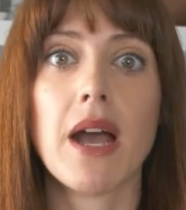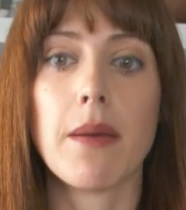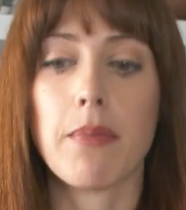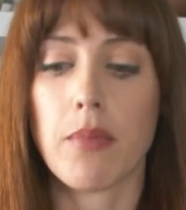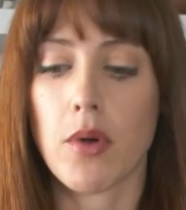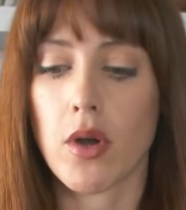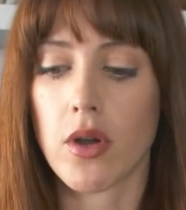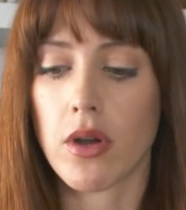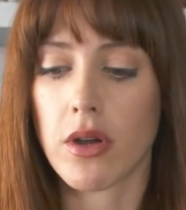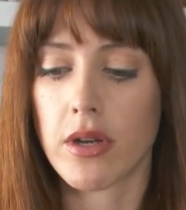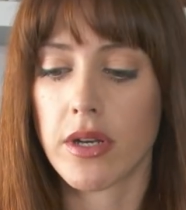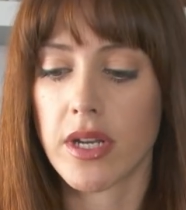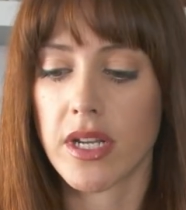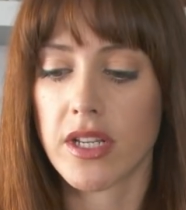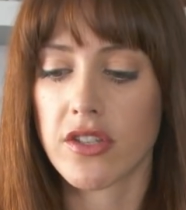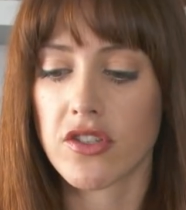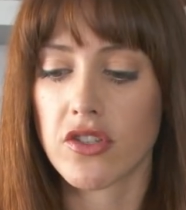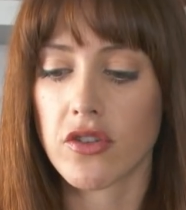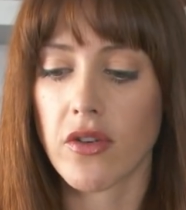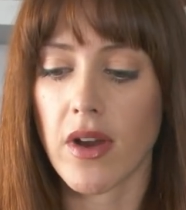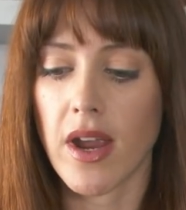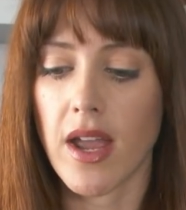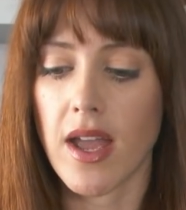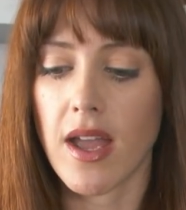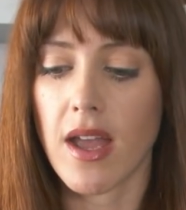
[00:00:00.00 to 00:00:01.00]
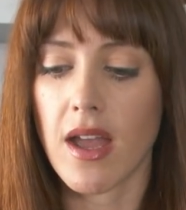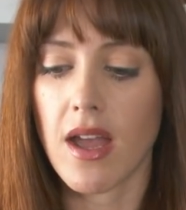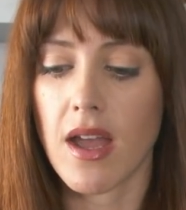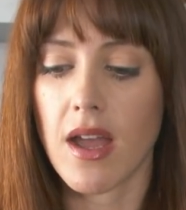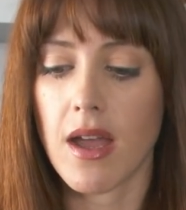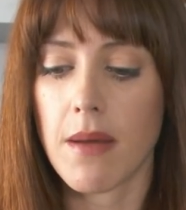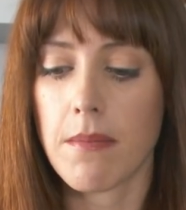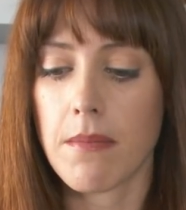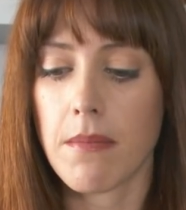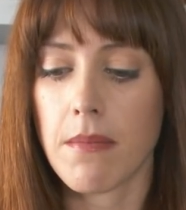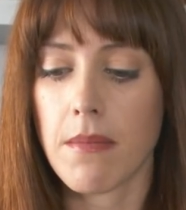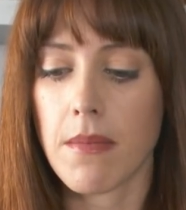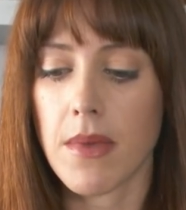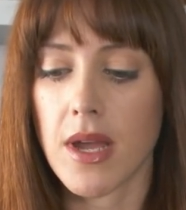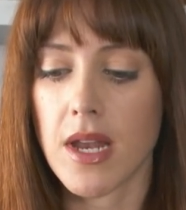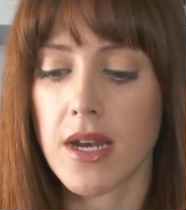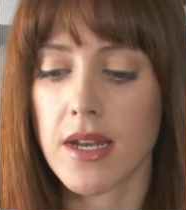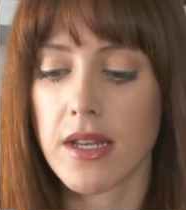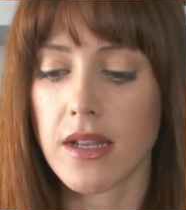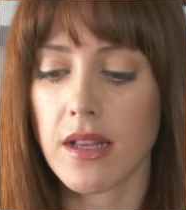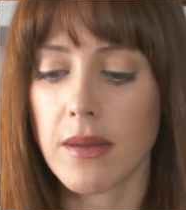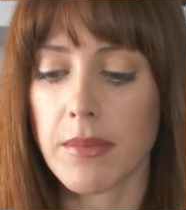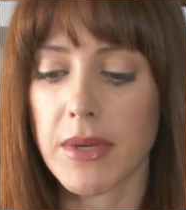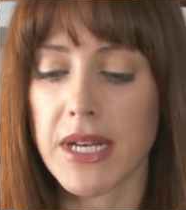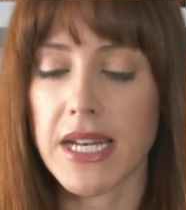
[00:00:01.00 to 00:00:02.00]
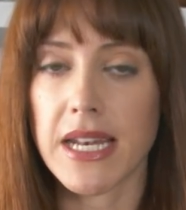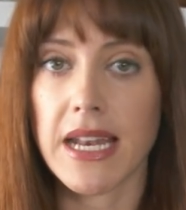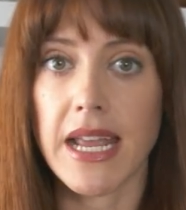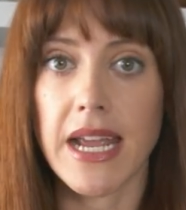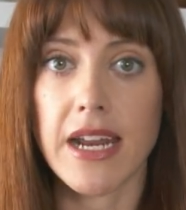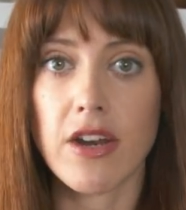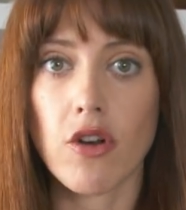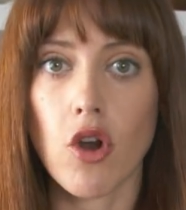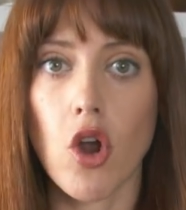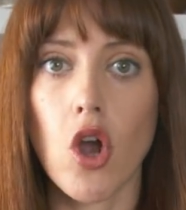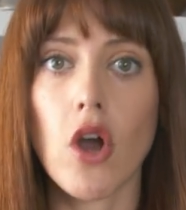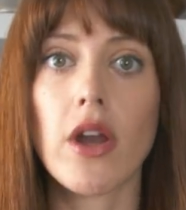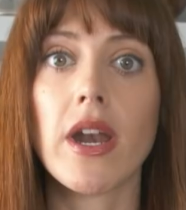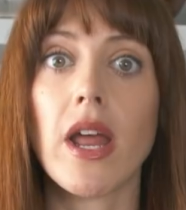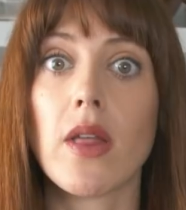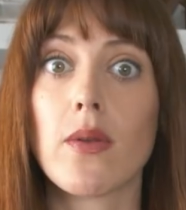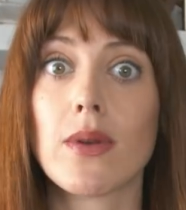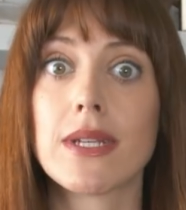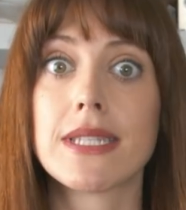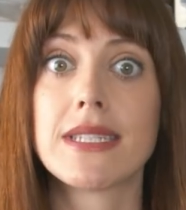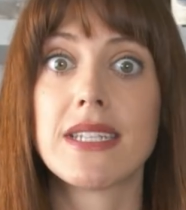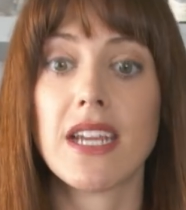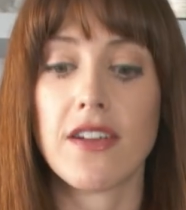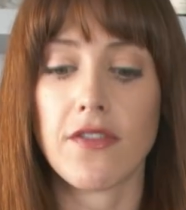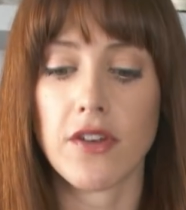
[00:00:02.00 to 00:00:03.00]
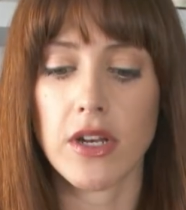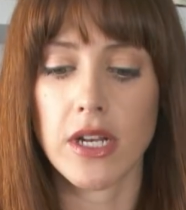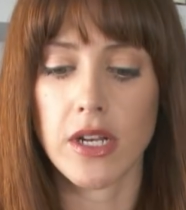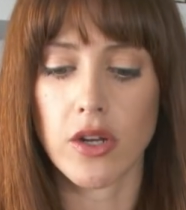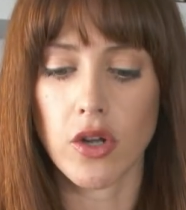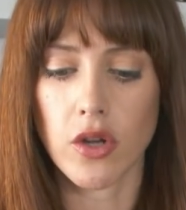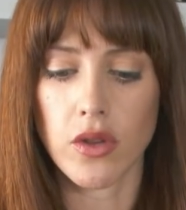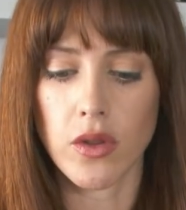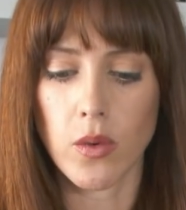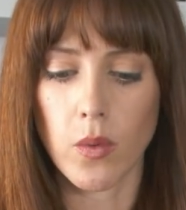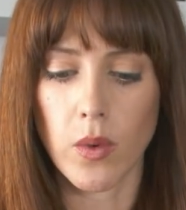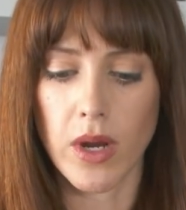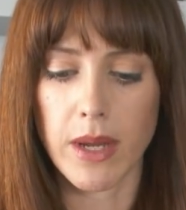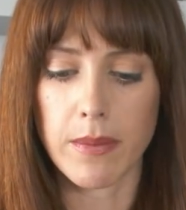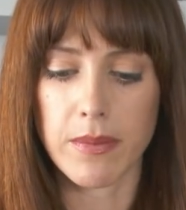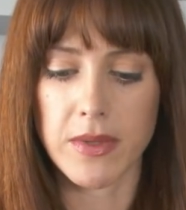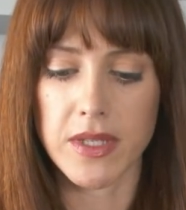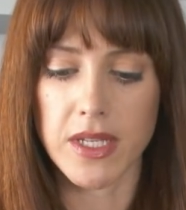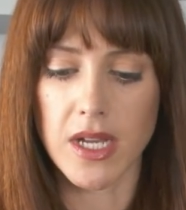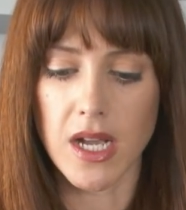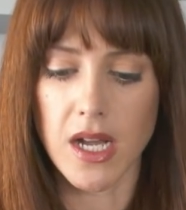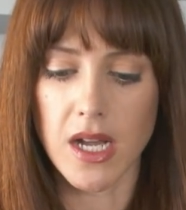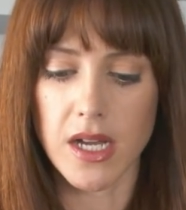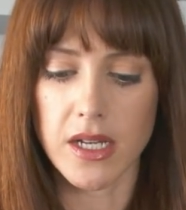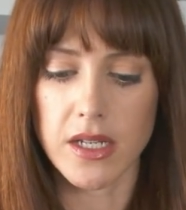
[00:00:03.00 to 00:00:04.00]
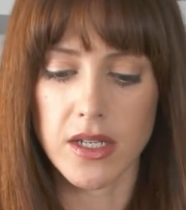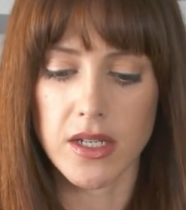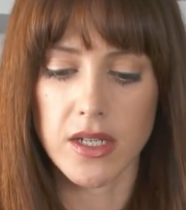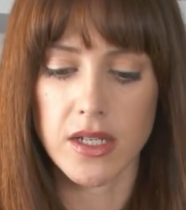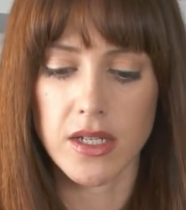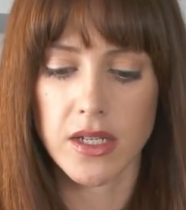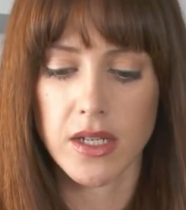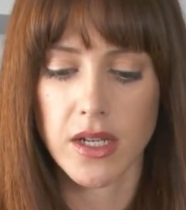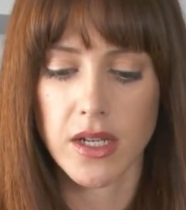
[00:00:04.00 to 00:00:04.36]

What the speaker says: up on Instagram a little bit later on, otherwise definitely on the website.